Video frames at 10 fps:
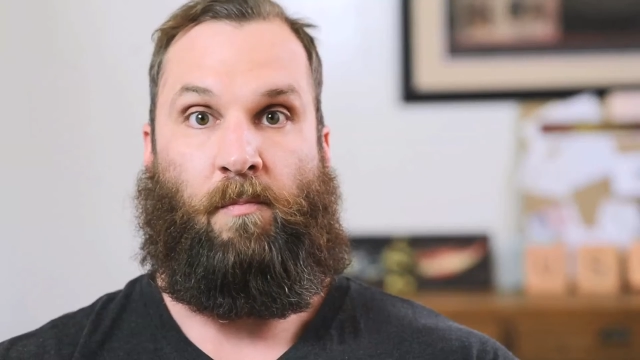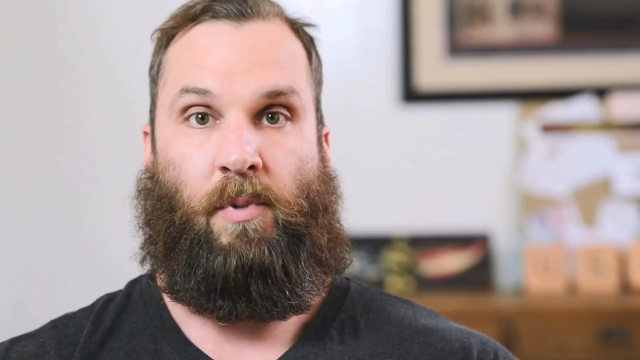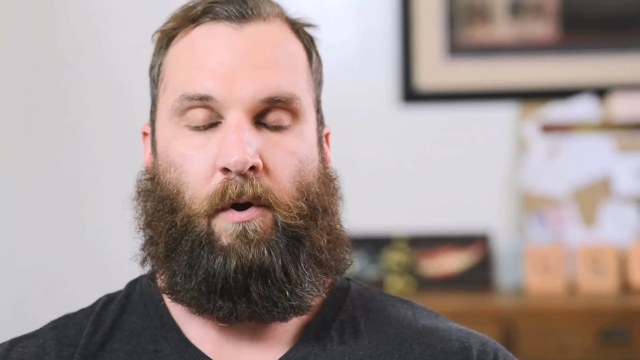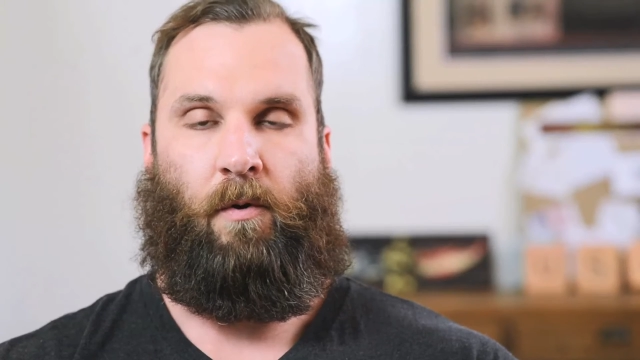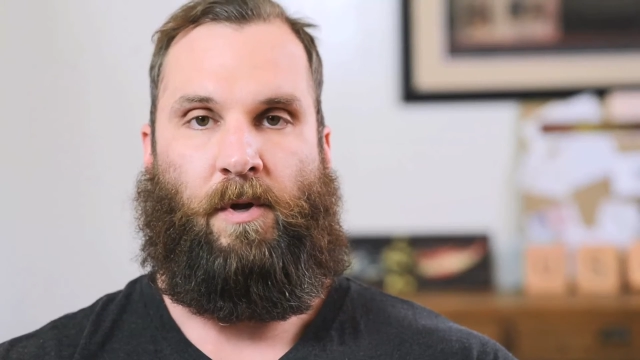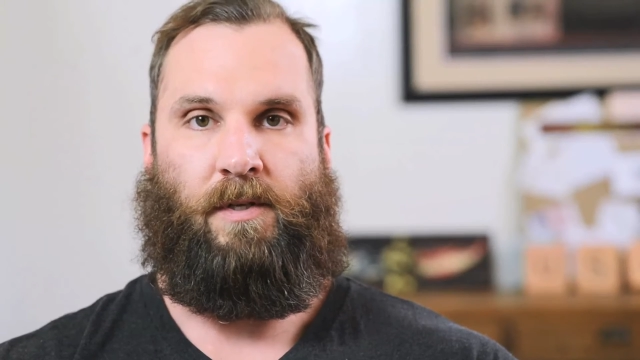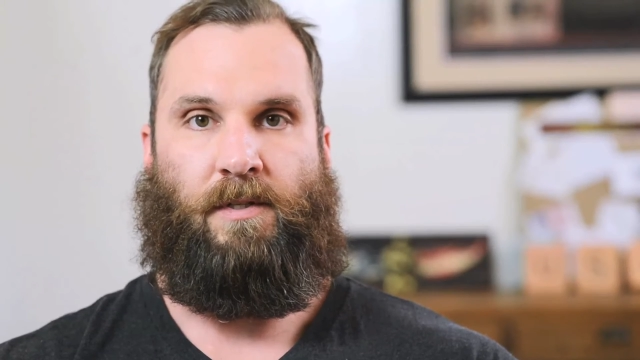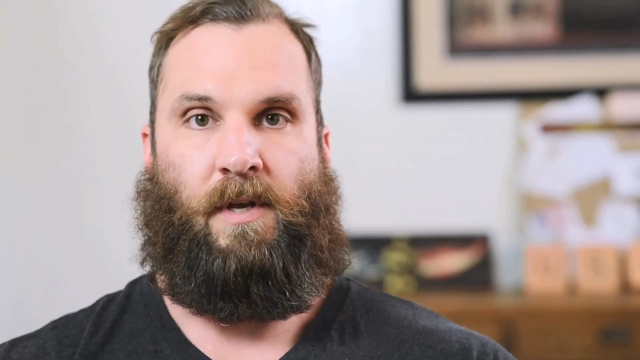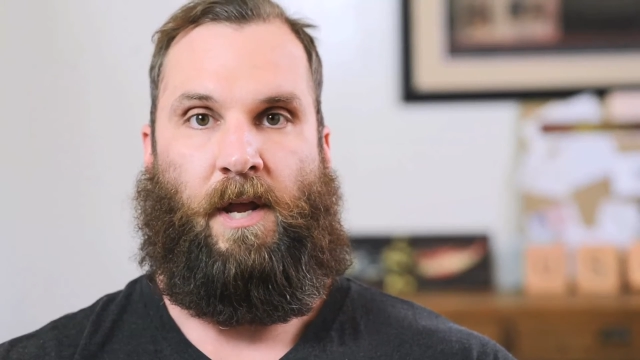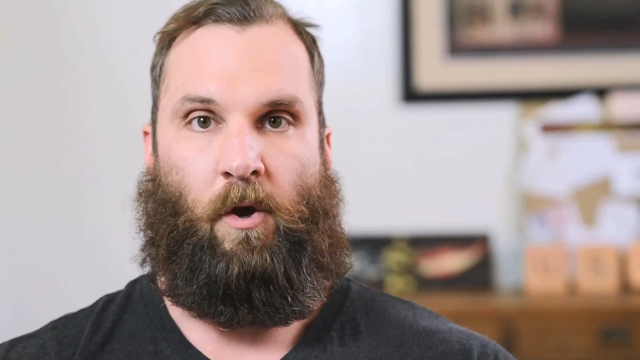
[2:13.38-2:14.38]

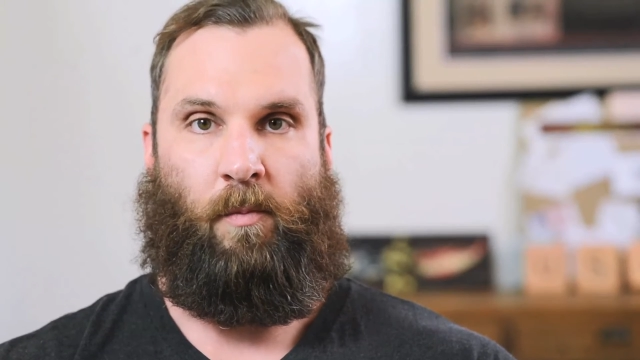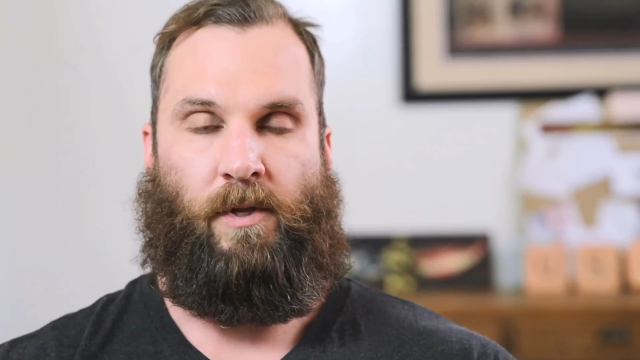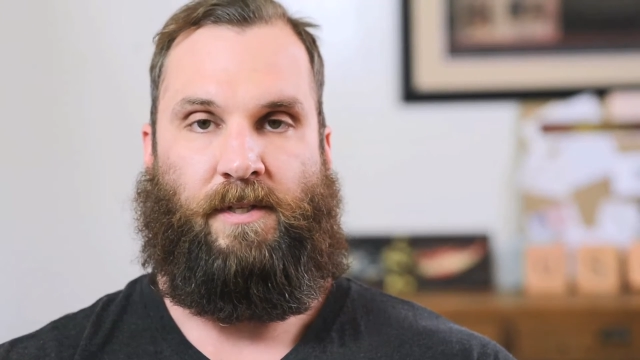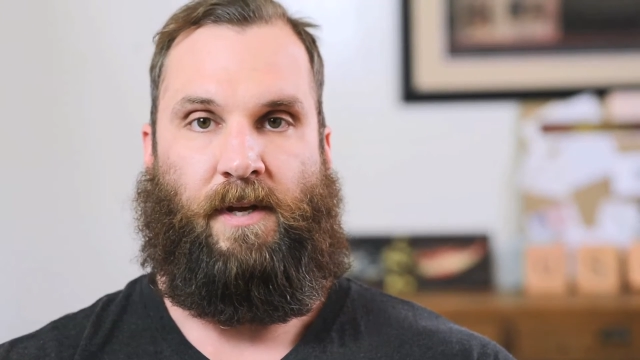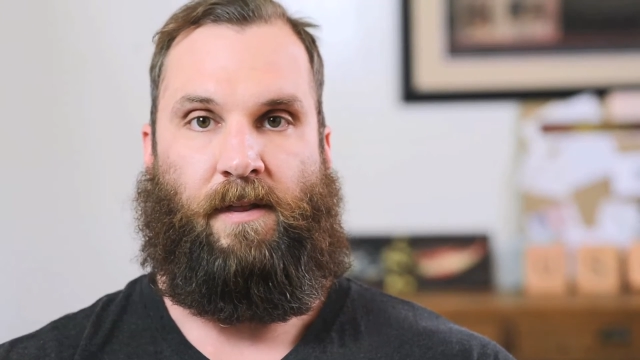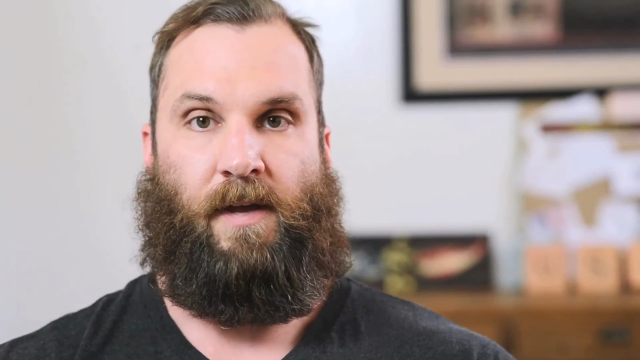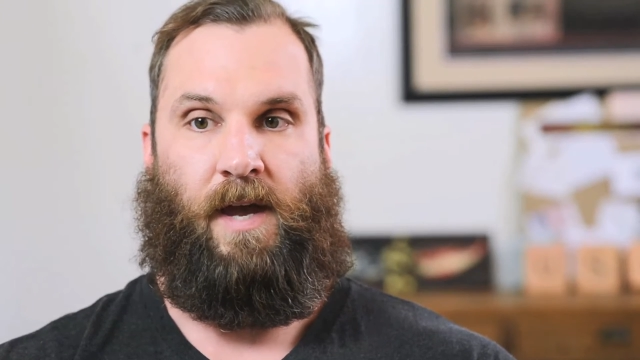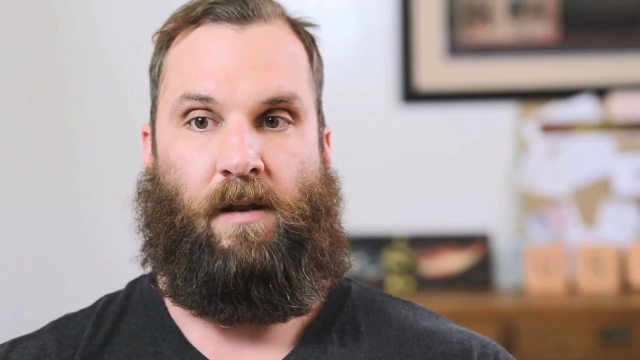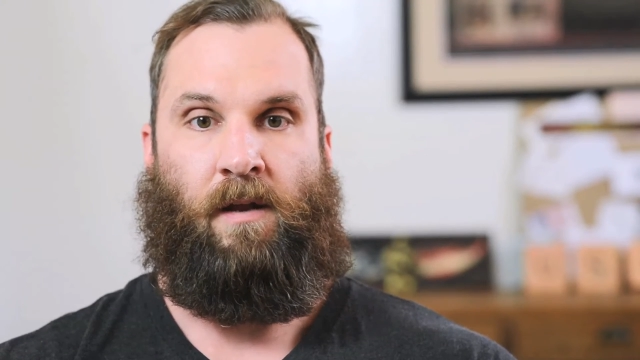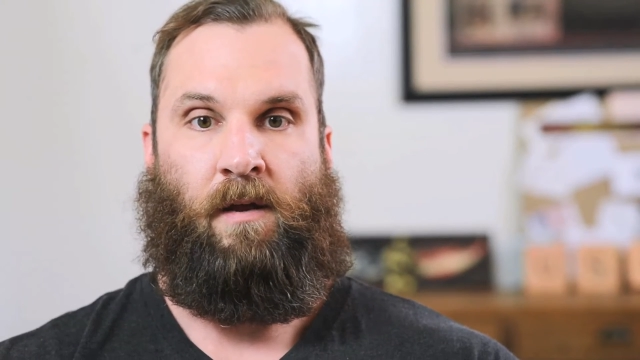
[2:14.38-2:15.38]
impairments and ailments like that.